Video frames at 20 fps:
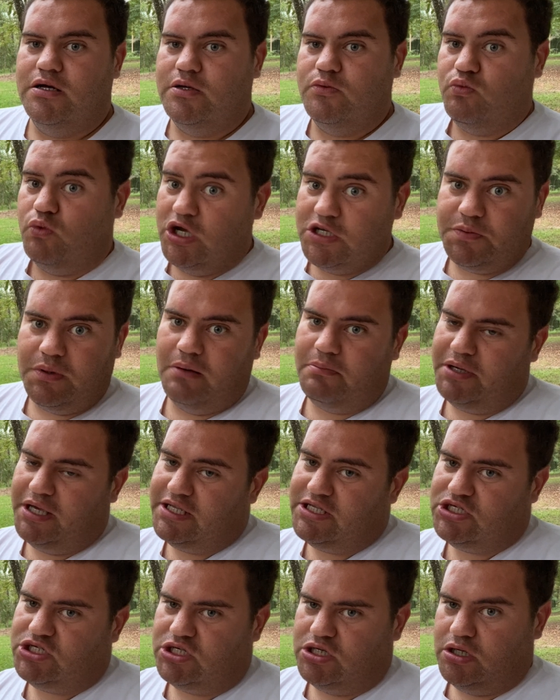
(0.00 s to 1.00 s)
West Palm
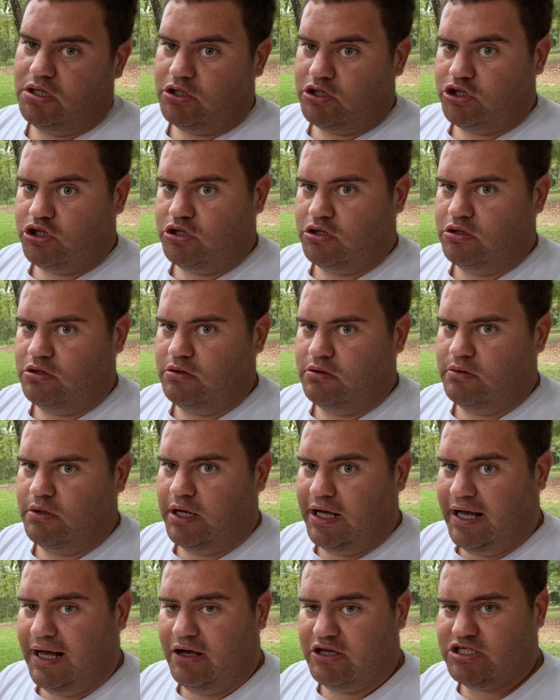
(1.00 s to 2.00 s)
Beach,
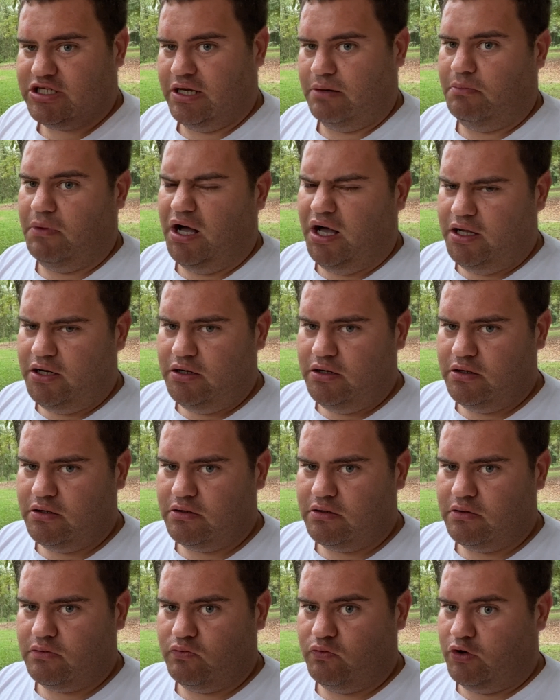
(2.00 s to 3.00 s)
a house like mine,
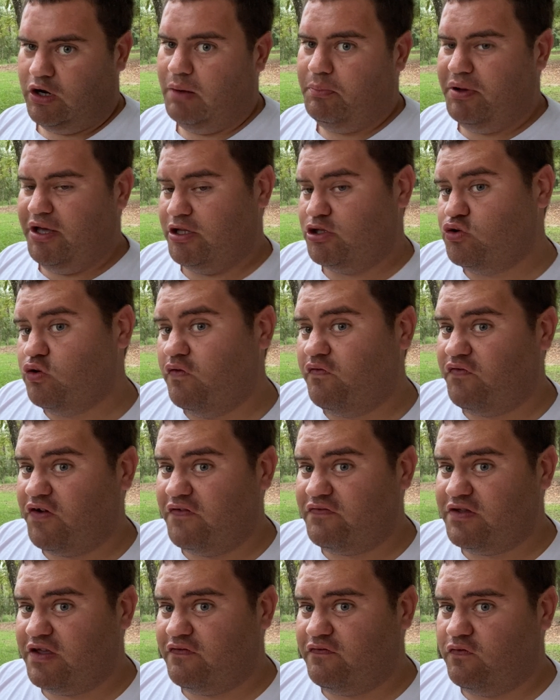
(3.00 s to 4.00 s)
where I pay
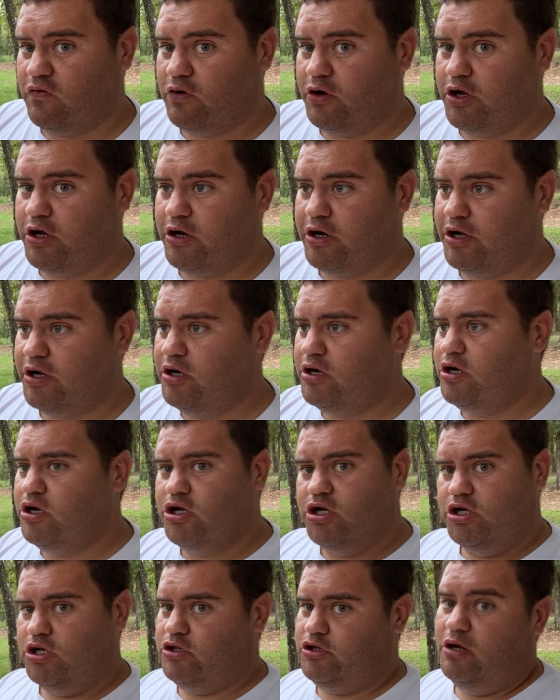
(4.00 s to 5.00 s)
$250 for here a year,
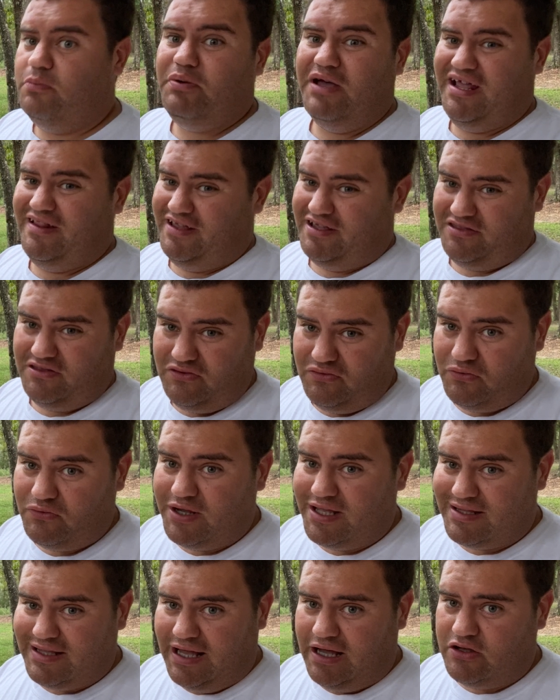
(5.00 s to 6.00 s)
they're paying like
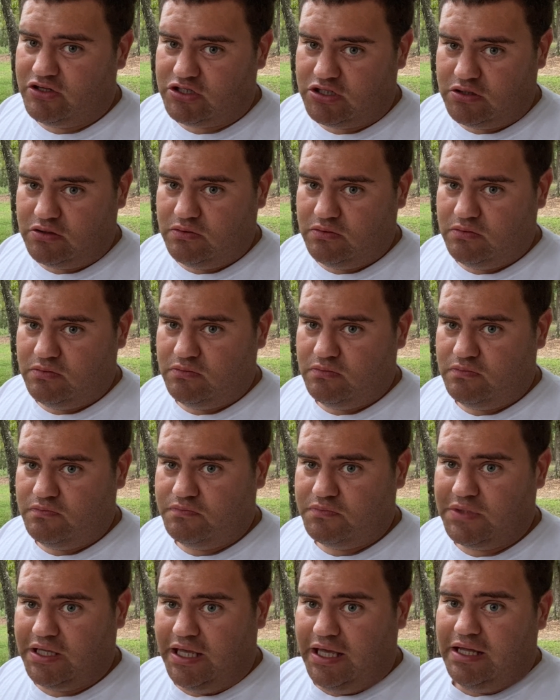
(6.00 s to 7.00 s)
$3,000.
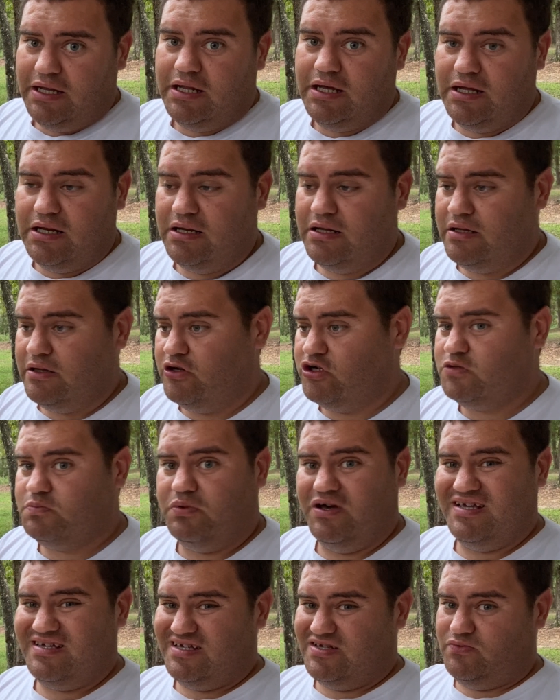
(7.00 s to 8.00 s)
And then there's
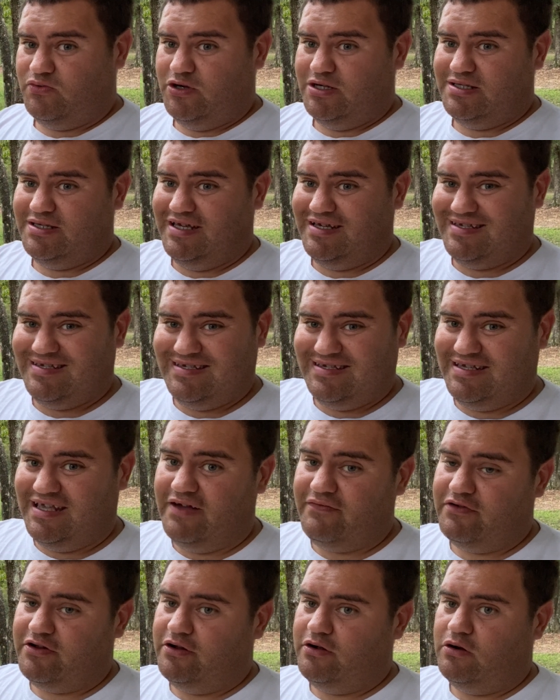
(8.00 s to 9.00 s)
places where it's like
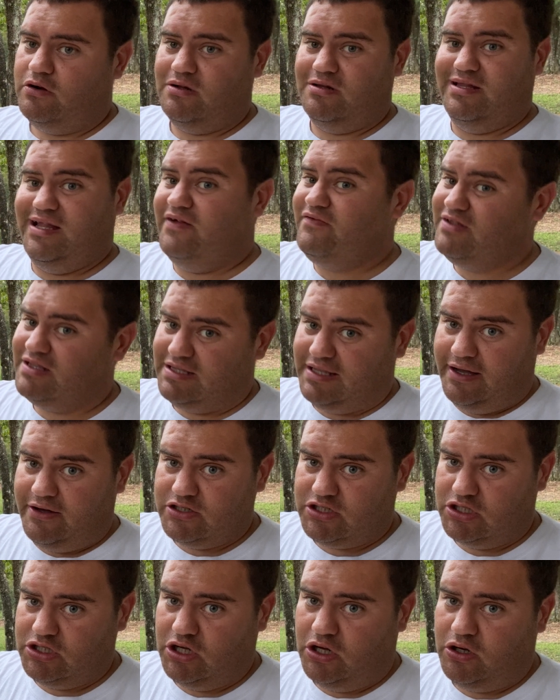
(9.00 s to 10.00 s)
$7,000 or
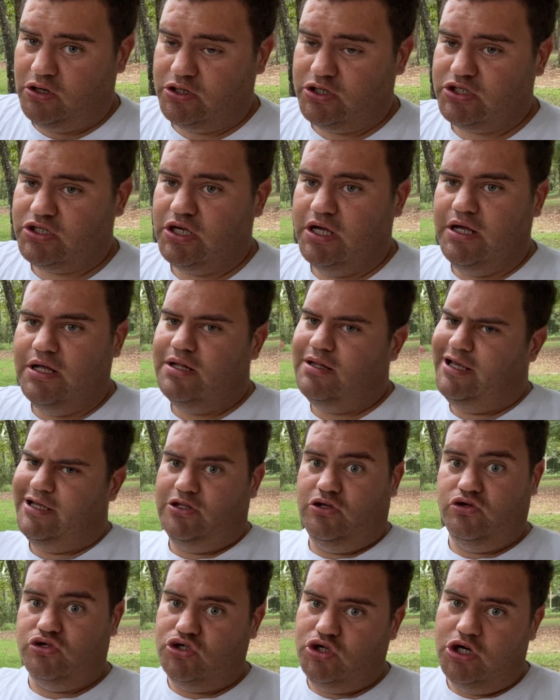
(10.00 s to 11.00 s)
$11,000, like
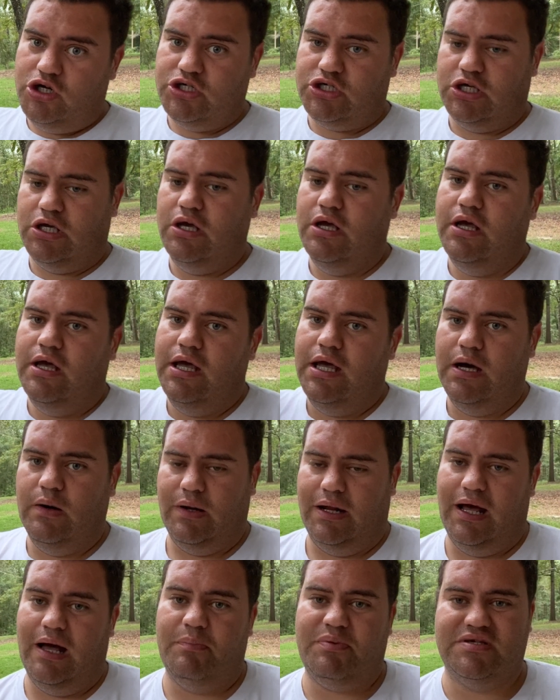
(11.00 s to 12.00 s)
New Jersey. And
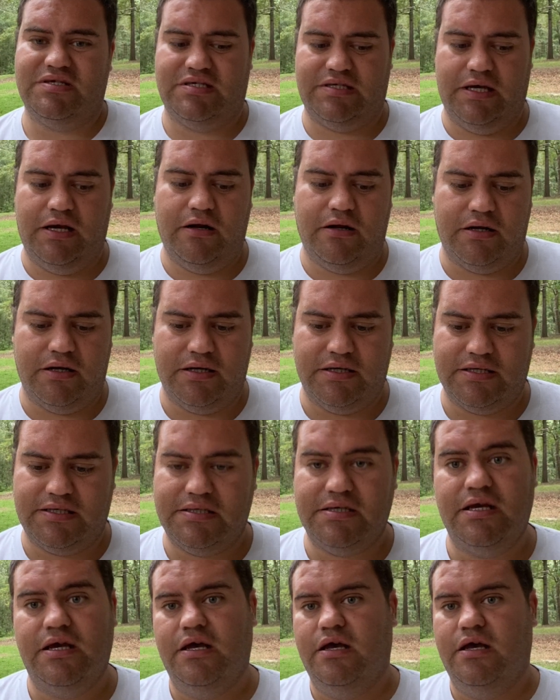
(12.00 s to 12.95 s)
what happens there is